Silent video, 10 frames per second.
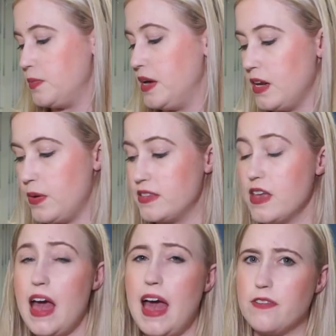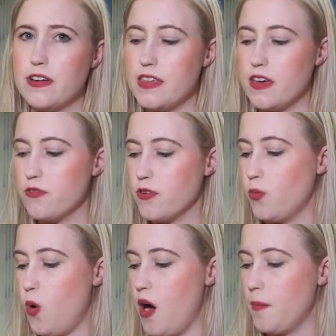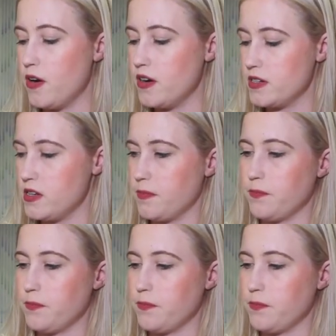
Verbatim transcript: But anyways, everything from Walmart.